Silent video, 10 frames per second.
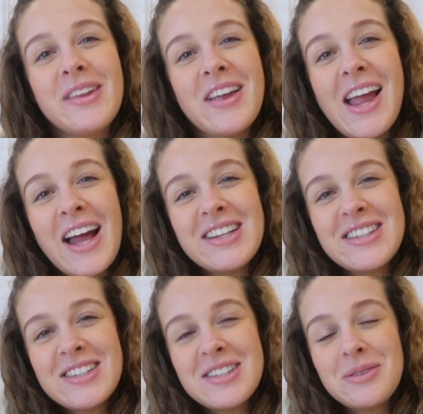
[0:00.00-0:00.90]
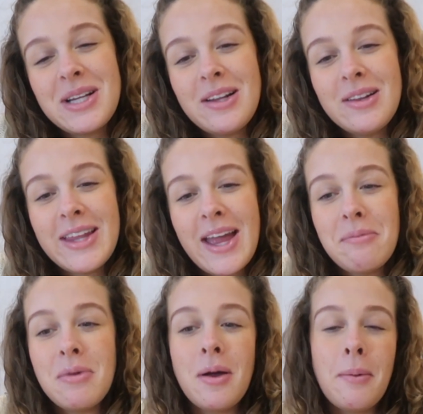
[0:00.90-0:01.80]
So yeah, just a sweet little
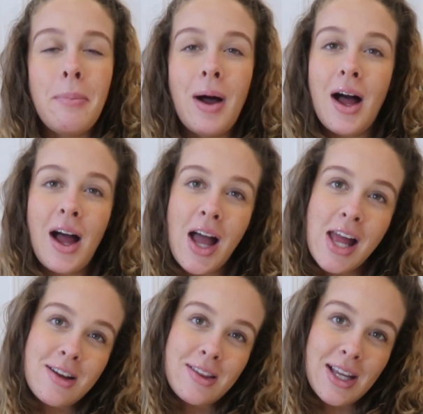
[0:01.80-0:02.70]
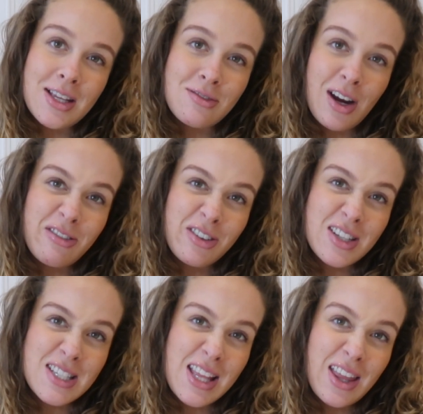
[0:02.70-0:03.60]
name, but I don't think it's right for
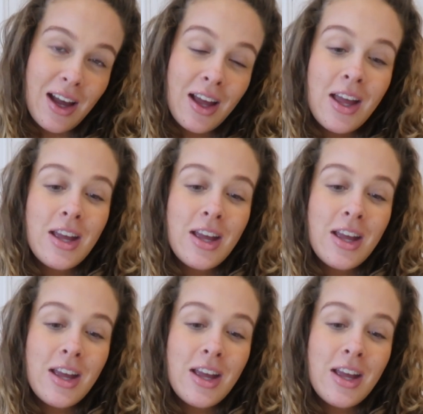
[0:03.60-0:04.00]
us either,